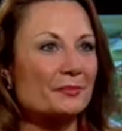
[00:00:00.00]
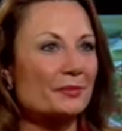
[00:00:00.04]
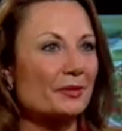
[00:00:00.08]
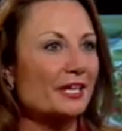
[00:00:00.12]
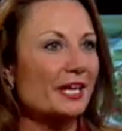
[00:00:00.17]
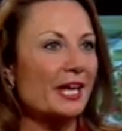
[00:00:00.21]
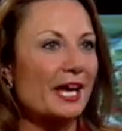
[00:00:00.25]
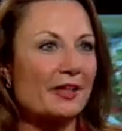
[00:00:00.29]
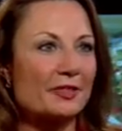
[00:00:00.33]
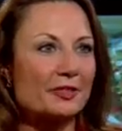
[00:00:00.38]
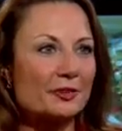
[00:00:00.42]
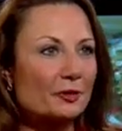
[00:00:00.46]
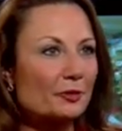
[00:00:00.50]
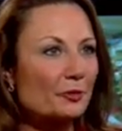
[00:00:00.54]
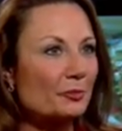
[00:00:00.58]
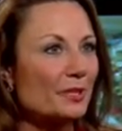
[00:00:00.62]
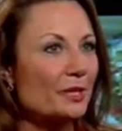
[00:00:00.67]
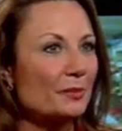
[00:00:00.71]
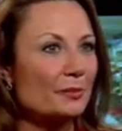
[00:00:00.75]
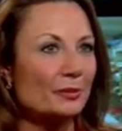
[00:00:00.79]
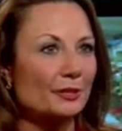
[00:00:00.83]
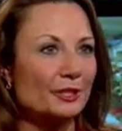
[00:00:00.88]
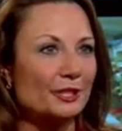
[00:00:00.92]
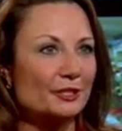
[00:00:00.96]
to bring ethical
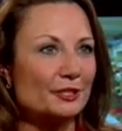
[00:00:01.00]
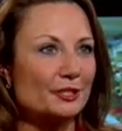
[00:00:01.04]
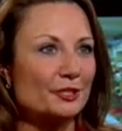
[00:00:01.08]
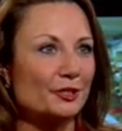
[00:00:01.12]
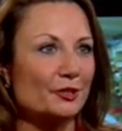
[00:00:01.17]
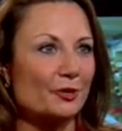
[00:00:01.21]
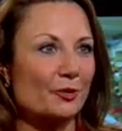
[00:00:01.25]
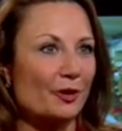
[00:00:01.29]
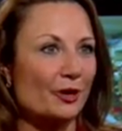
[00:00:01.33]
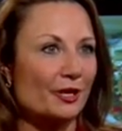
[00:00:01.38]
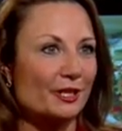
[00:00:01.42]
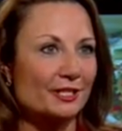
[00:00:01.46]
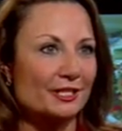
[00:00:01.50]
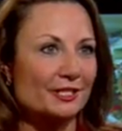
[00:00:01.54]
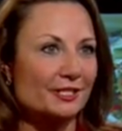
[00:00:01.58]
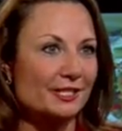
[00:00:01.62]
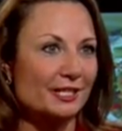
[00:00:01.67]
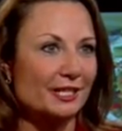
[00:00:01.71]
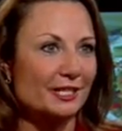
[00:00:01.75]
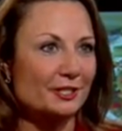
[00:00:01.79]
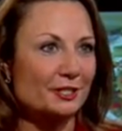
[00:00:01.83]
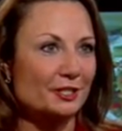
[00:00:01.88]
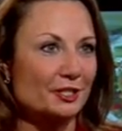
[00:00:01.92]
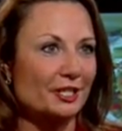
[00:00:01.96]
people into your
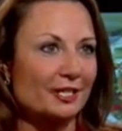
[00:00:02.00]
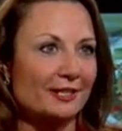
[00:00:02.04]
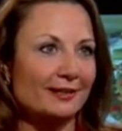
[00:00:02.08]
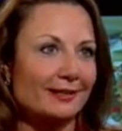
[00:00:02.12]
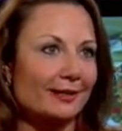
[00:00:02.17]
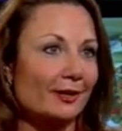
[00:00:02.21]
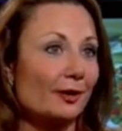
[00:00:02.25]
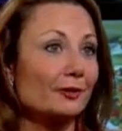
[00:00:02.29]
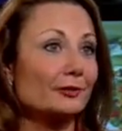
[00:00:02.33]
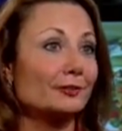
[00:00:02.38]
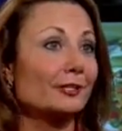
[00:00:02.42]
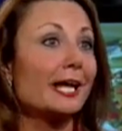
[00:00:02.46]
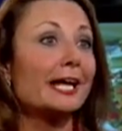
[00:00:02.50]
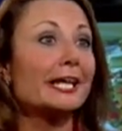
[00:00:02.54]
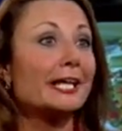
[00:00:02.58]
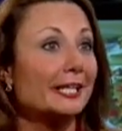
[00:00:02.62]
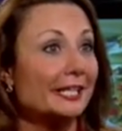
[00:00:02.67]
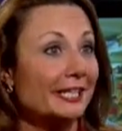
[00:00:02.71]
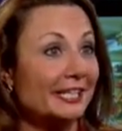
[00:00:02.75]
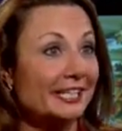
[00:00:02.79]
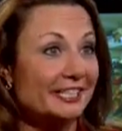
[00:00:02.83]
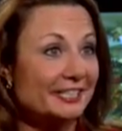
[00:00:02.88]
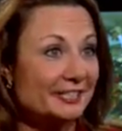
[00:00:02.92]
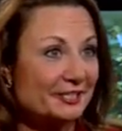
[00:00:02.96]
organization that aren't
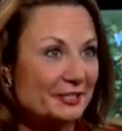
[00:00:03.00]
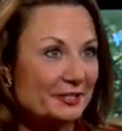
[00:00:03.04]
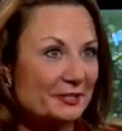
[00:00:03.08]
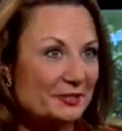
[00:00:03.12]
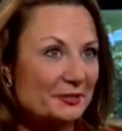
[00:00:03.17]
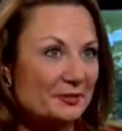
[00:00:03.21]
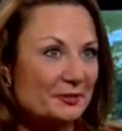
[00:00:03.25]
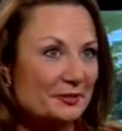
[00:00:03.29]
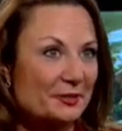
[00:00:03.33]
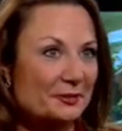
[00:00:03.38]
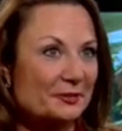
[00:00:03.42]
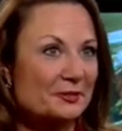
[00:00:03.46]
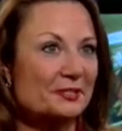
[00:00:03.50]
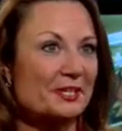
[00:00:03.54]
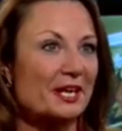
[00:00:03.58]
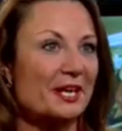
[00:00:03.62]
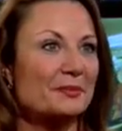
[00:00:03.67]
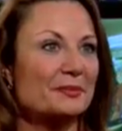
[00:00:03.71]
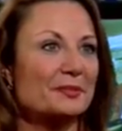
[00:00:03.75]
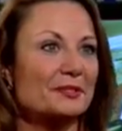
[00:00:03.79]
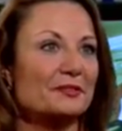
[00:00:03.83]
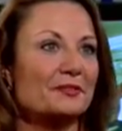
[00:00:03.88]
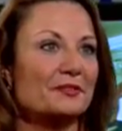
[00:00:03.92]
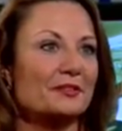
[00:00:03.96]
likely to do those
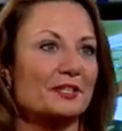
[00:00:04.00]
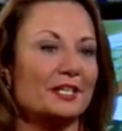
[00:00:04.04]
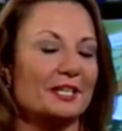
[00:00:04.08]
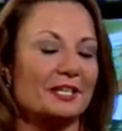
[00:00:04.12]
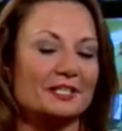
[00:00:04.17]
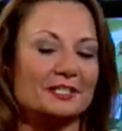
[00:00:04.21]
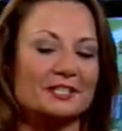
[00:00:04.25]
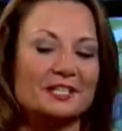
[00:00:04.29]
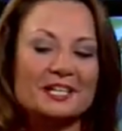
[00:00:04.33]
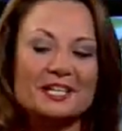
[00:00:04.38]
types of things.